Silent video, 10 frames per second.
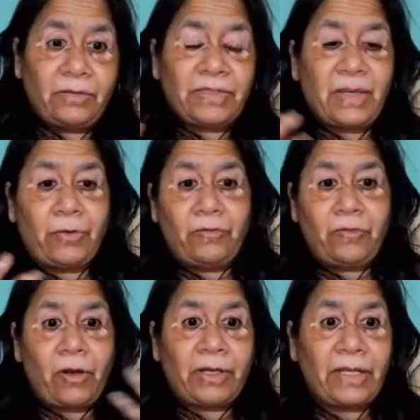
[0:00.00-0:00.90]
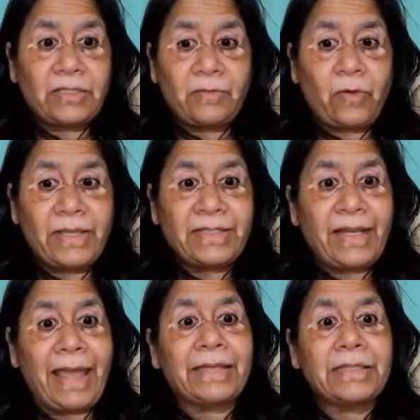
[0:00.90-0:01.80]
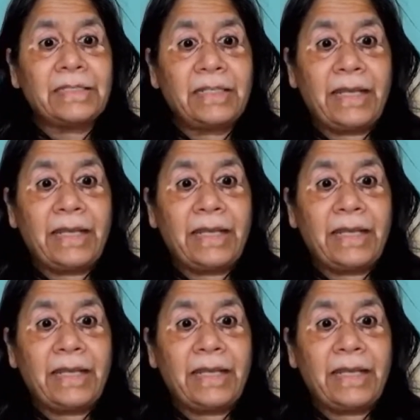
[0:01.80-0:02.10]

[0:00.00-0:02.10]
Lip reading: support for all kinds of voice and accents